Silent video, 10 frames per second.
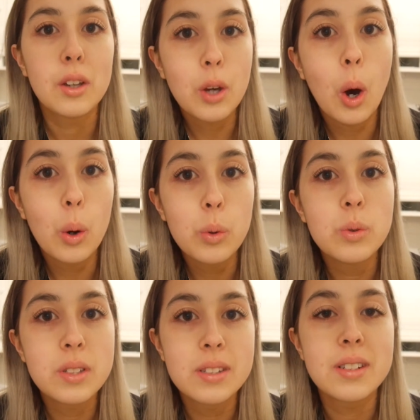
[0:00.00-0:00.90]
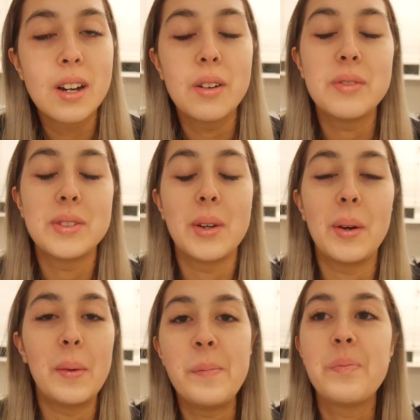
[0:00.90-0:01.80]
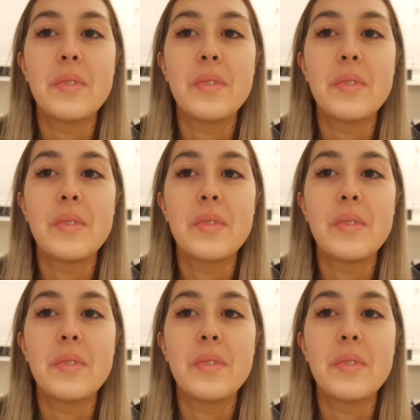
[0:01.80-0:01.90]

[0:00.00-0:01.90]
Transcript: goals and stuff, so